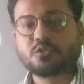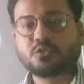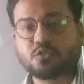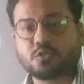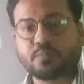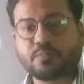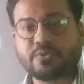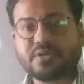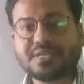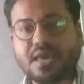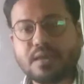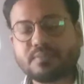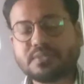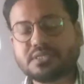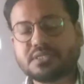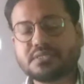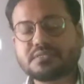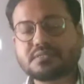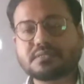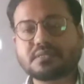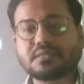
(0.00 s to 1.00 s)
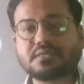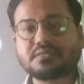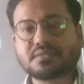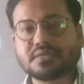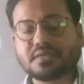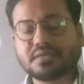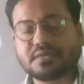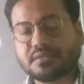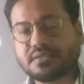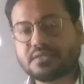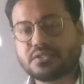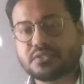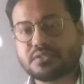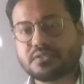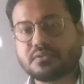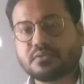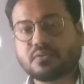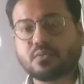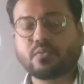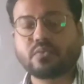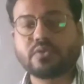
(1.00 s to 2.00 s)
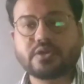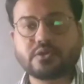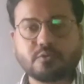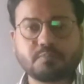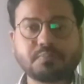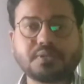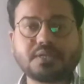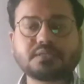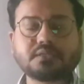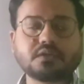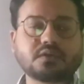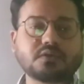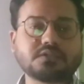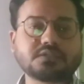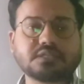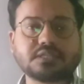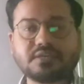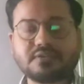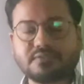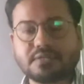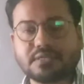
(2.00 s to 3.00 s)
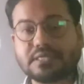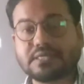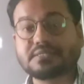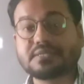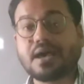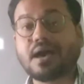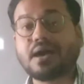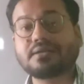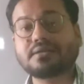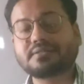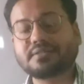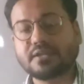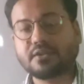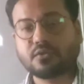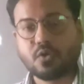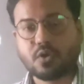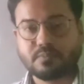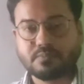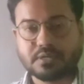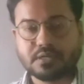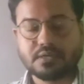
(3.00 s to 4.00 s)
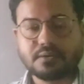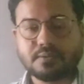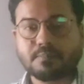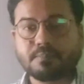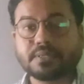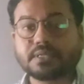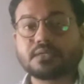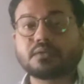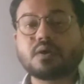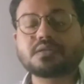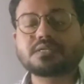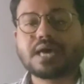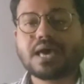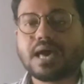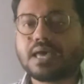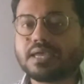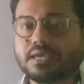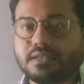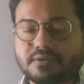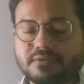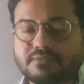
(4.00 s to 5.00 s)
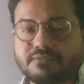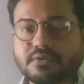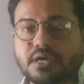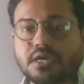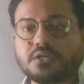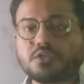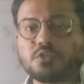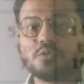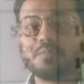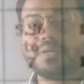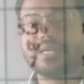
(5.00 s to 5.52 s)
So prediabetes is a condition where your blood glucose level is higher than normal but not high enough to be